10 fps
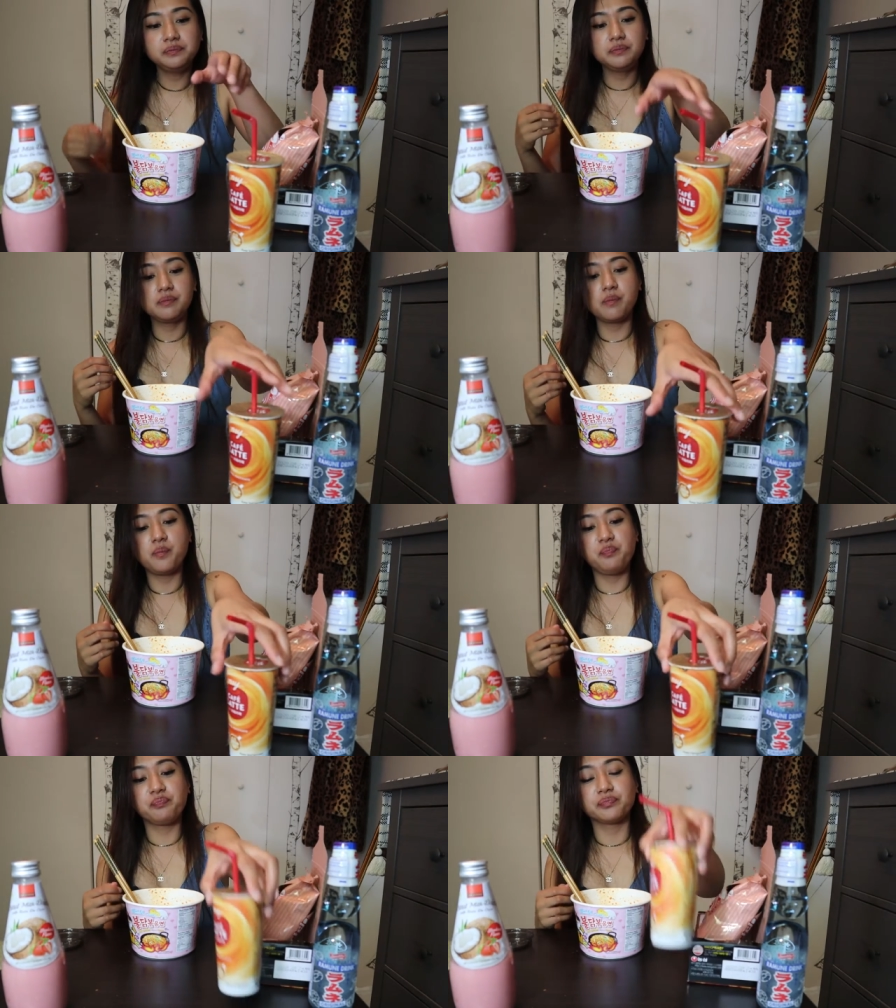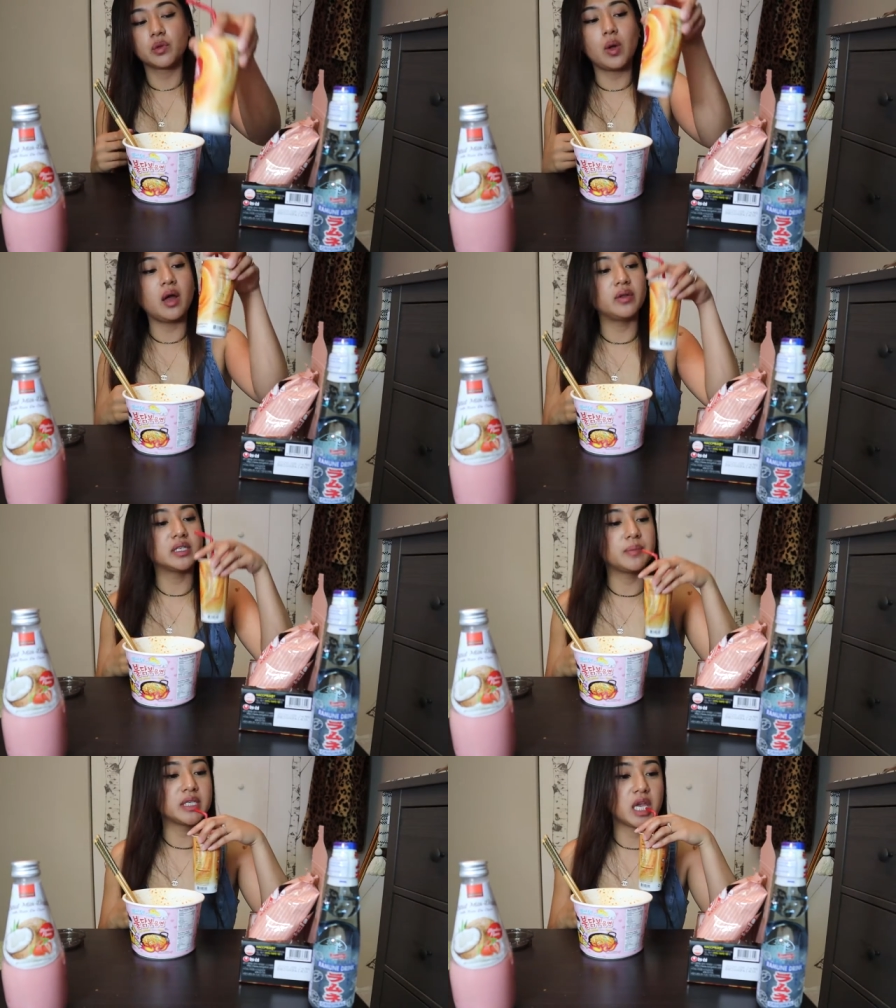Wow,
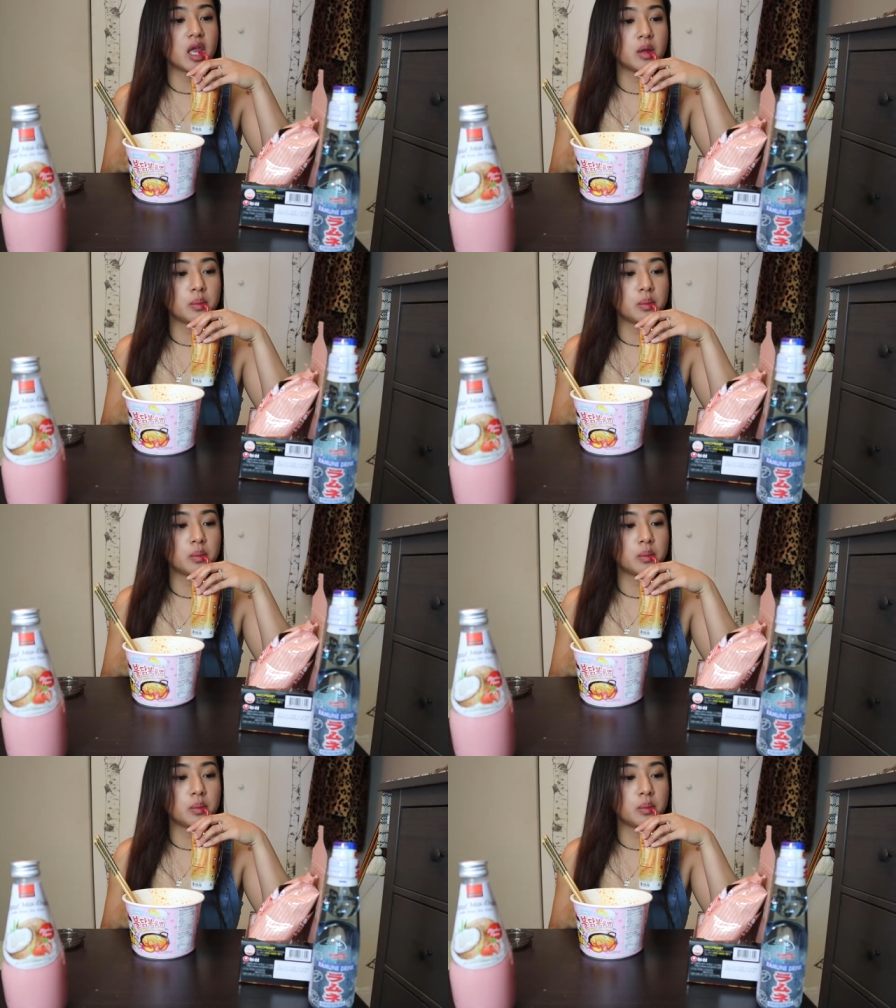that's spicy.